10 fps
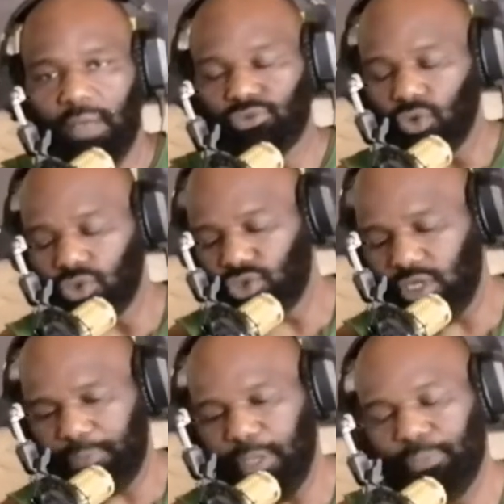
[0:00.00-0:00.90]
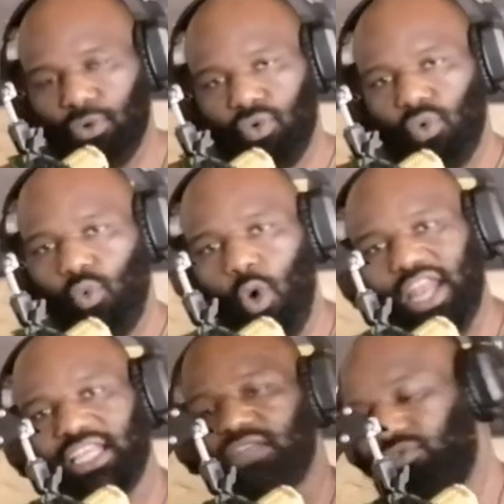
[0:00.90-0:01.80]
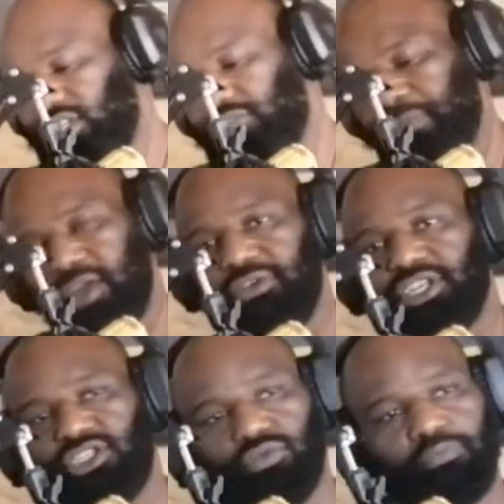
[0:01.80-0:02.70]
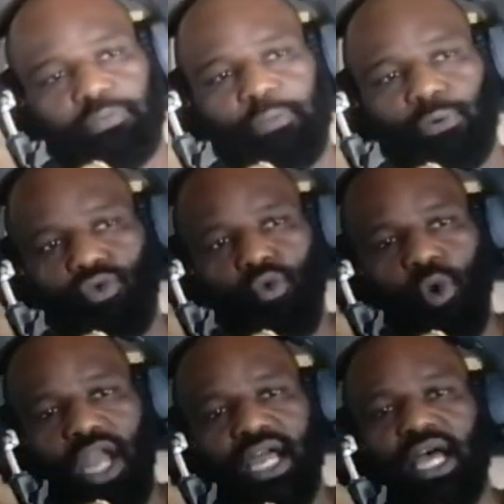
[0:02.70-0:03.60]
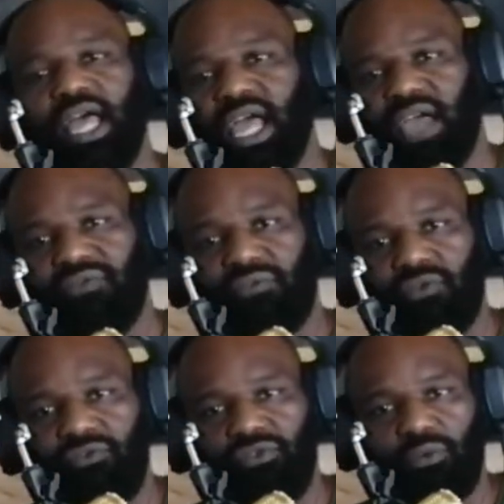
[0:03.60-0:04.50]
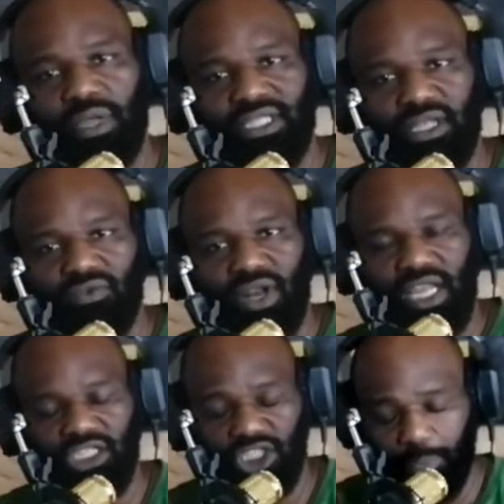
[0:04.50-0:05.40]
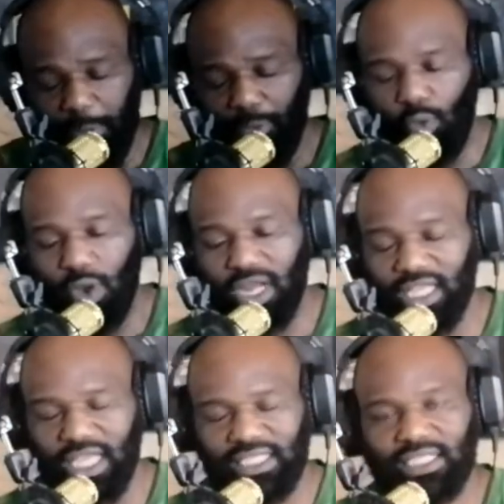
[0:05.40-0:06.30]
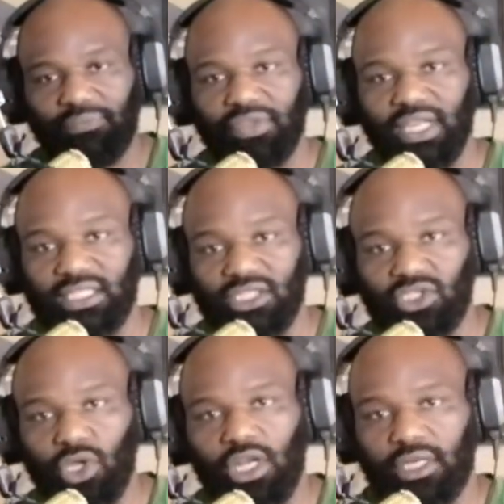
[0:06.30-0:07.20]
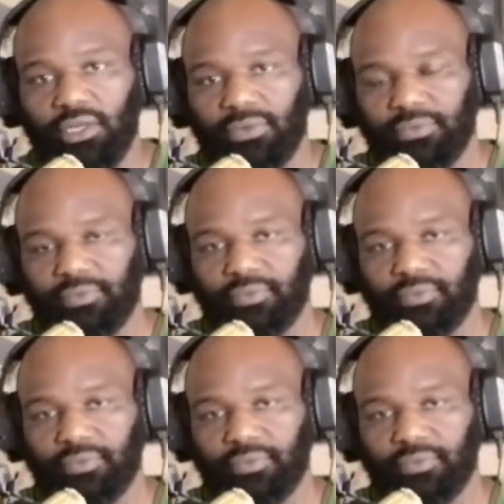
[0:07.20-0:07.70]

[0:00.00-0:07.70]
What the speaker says: I'm talking to the people who want to reach marriage, people who want to have a fulfillment in relationship, people who want to get something that is solid.